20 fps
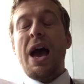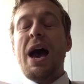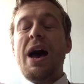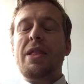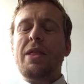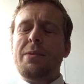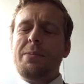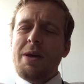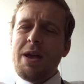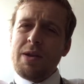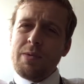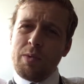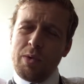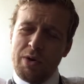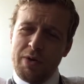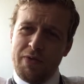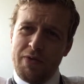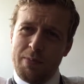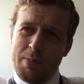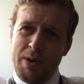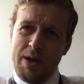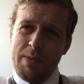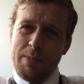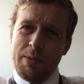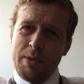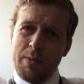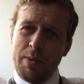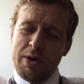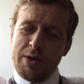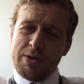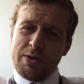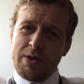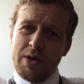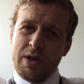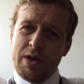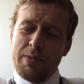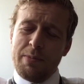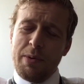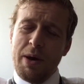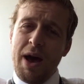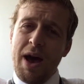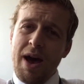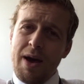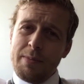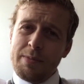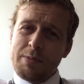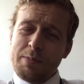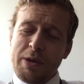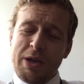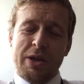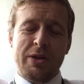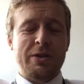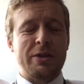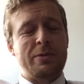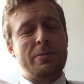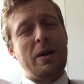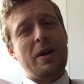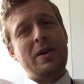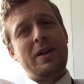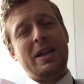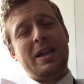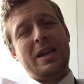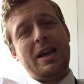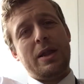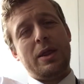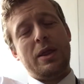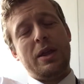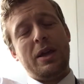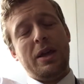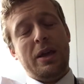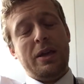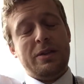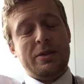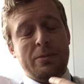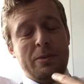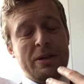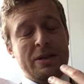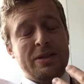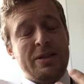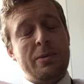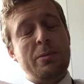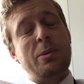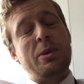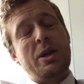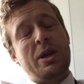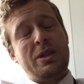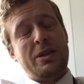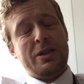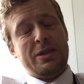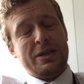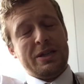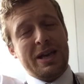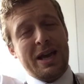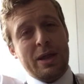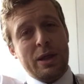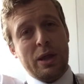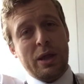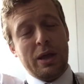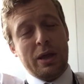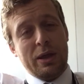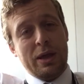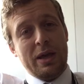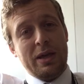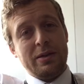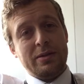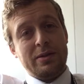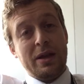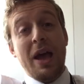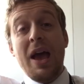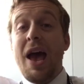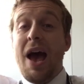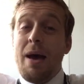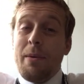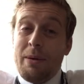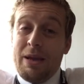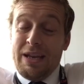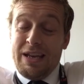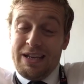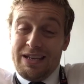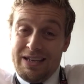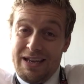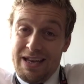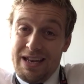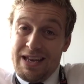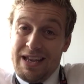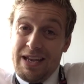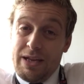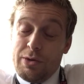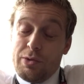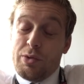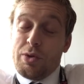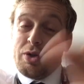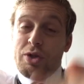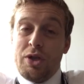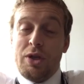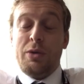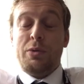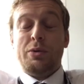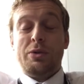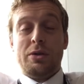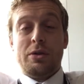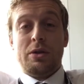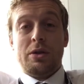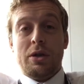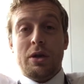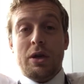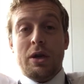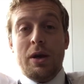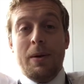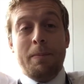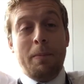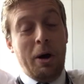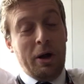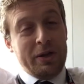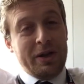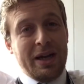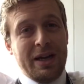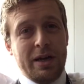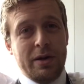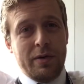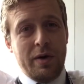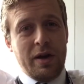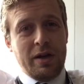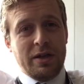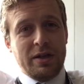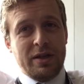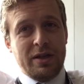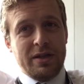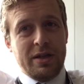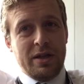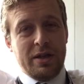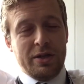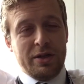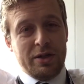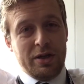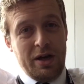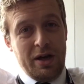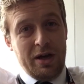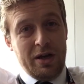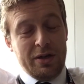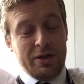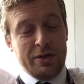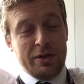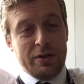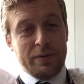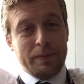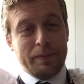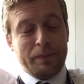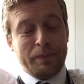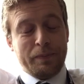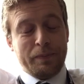And the main worry for people was that perhaps because he's married a Catholic, he's a bit sympathetic to Catholic things. He did introduce more decoration into the church.